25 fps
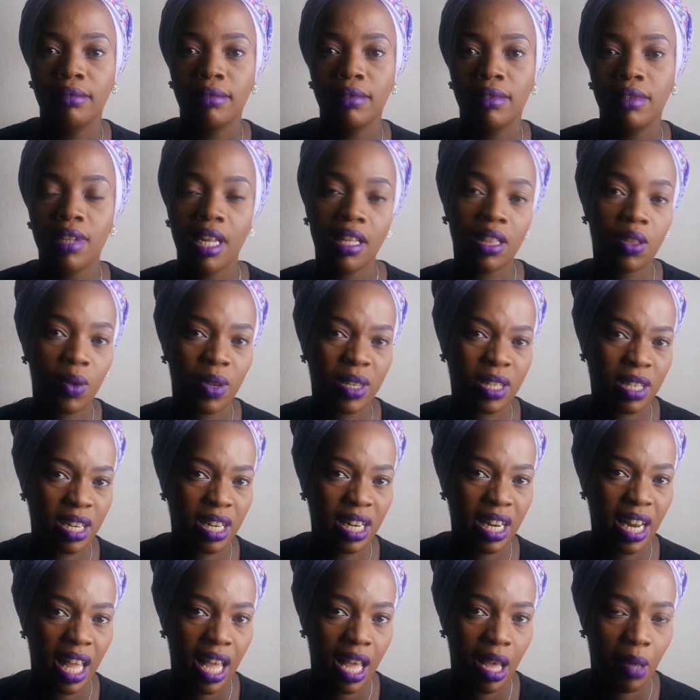nothing was
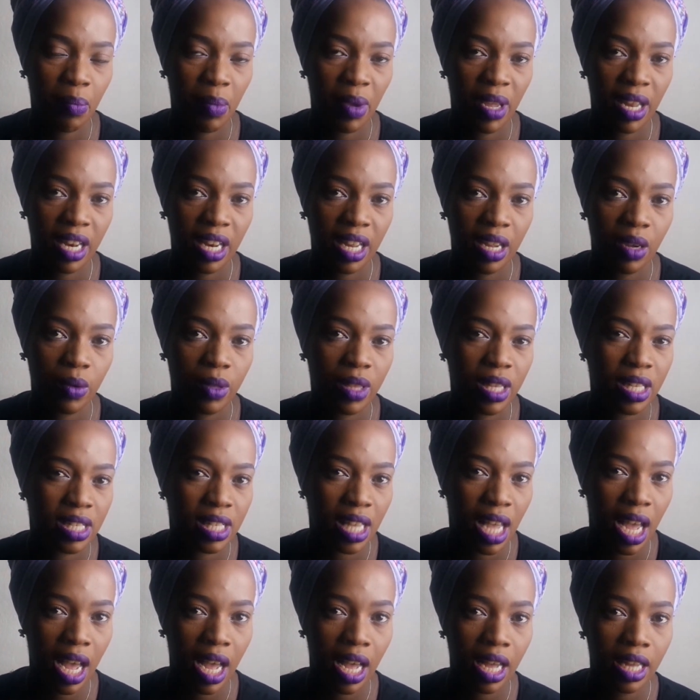really happening with his
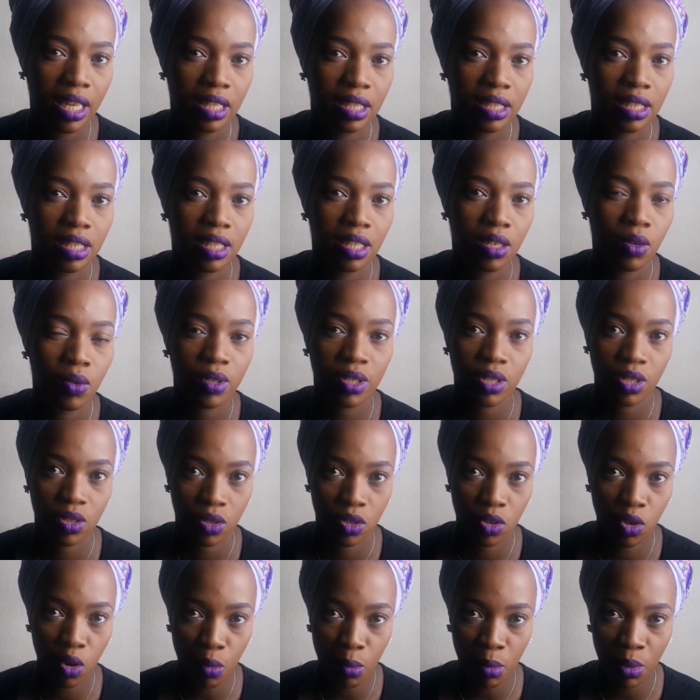heart. It was
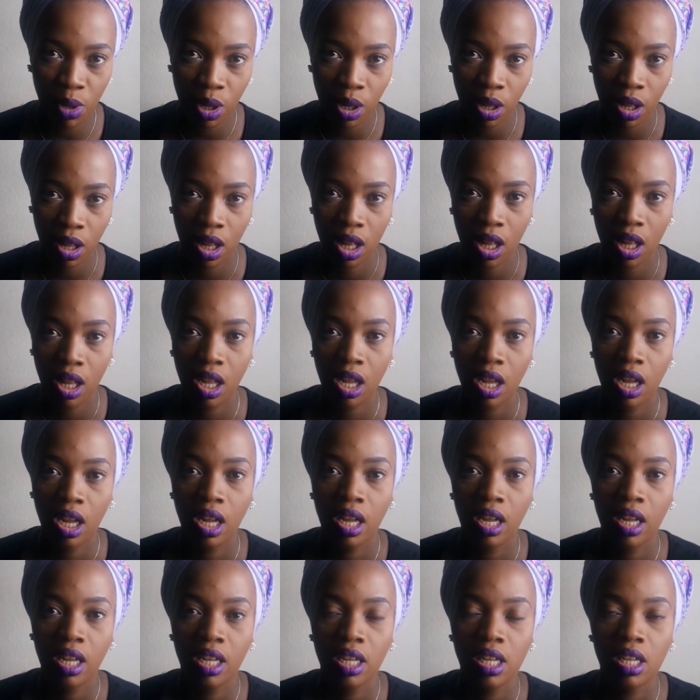normal,
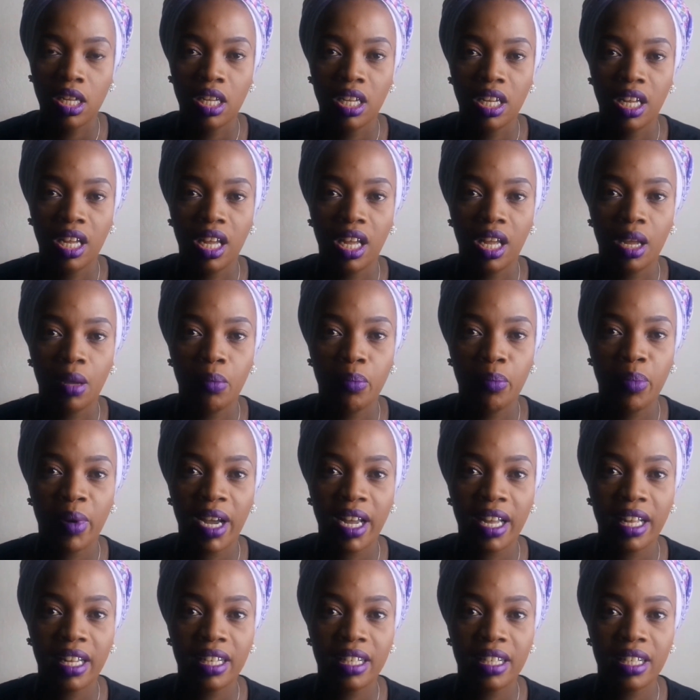
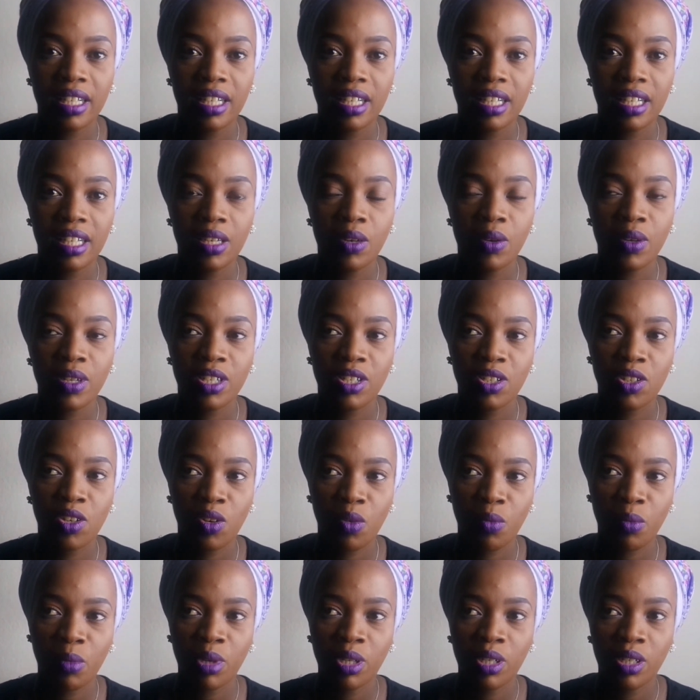but it was
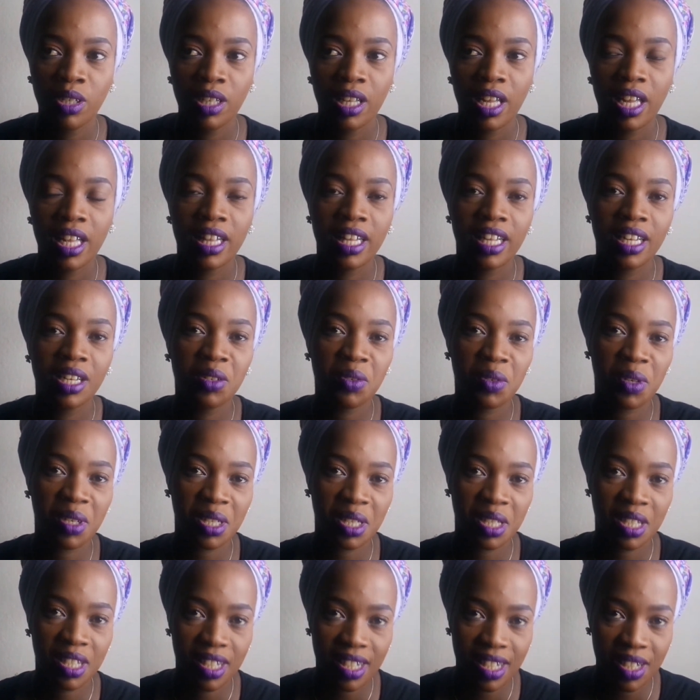normal, and then it
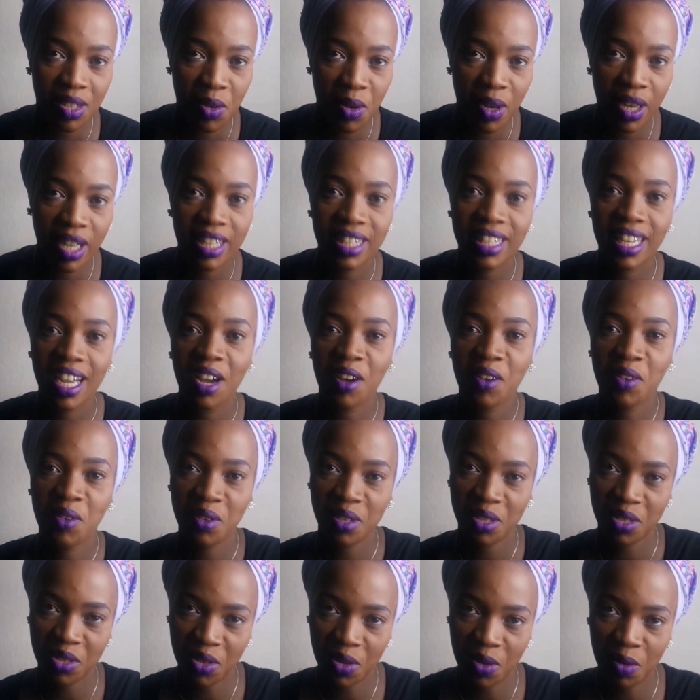was going down. It
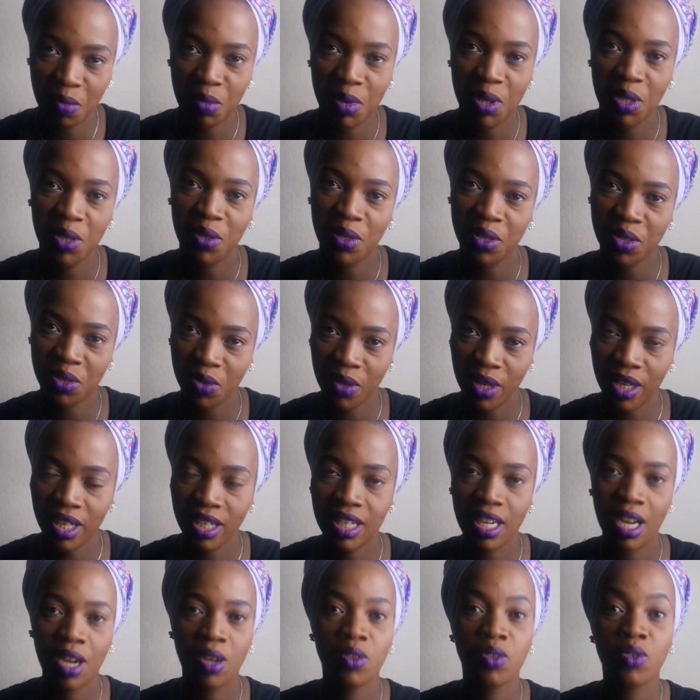was normal, it was going
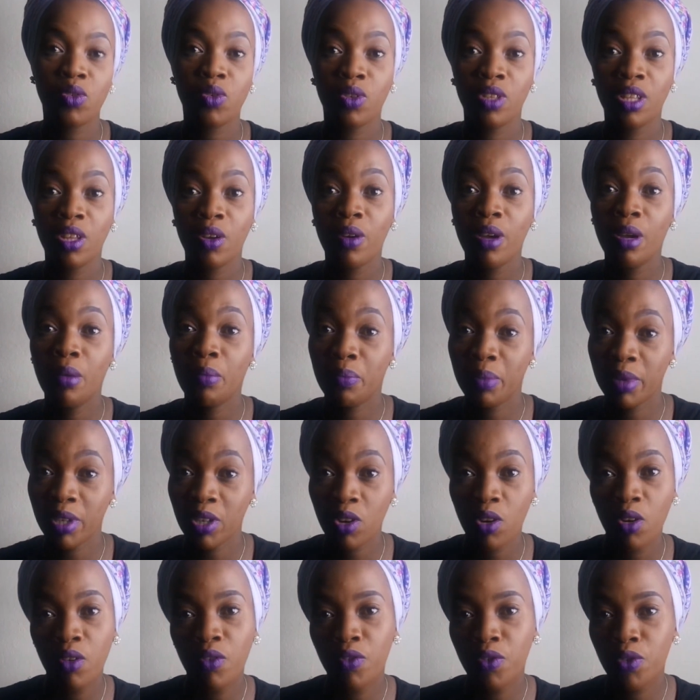down. So they were a bit
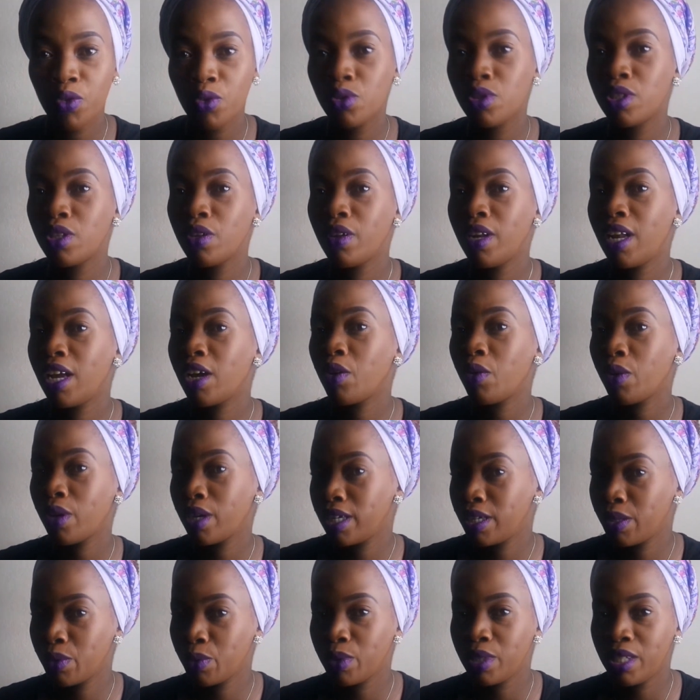confused. They were like,
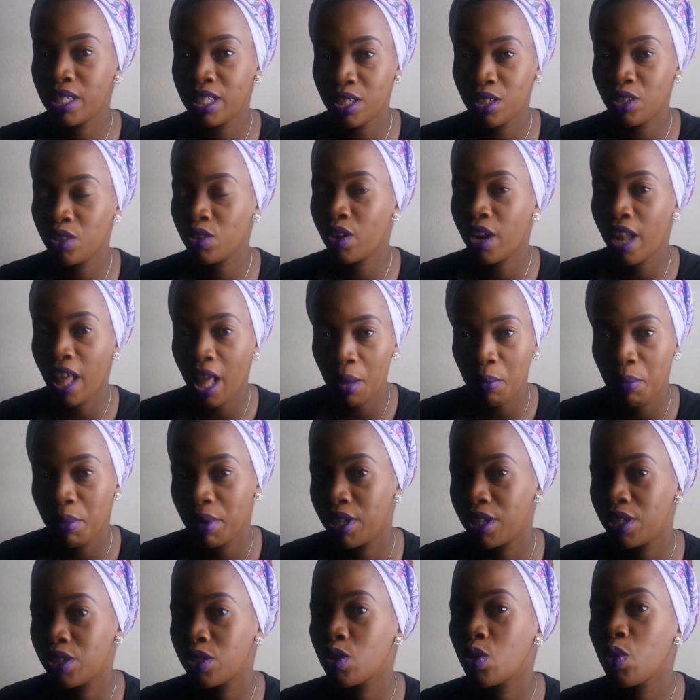okay, we're still not
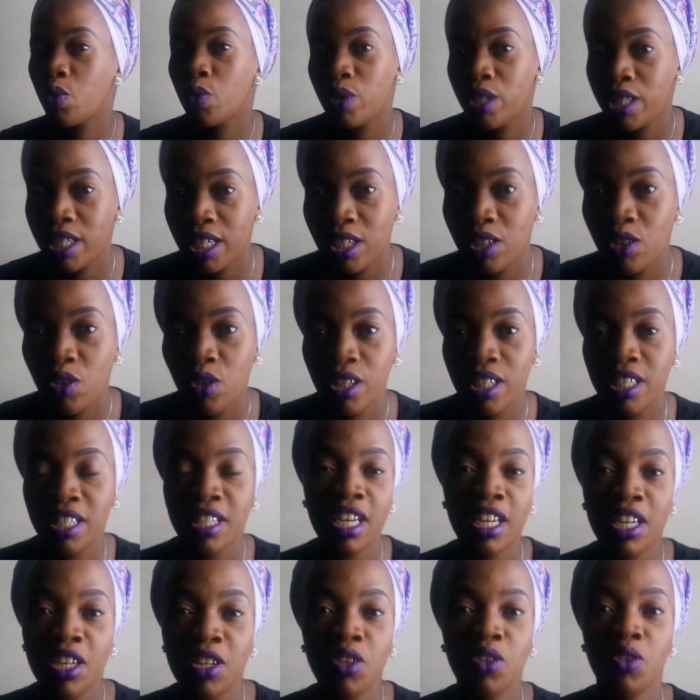happy, so we're still not
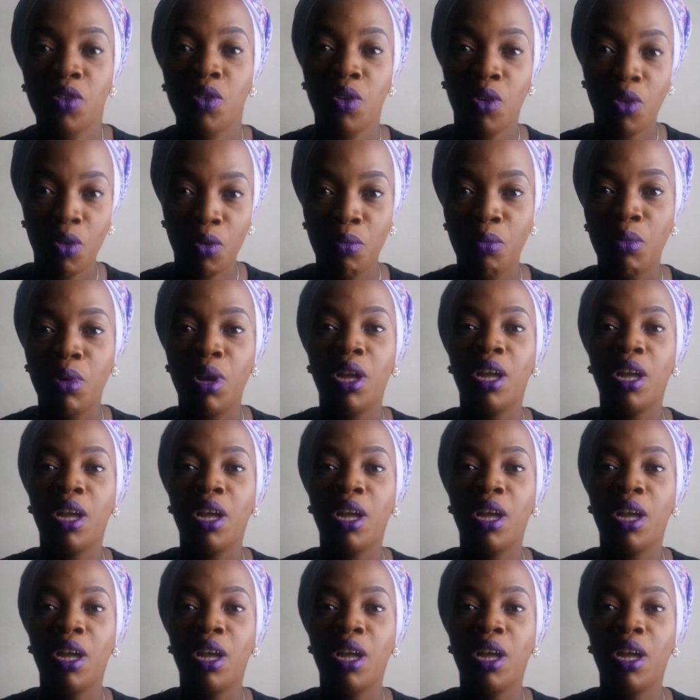sending you home,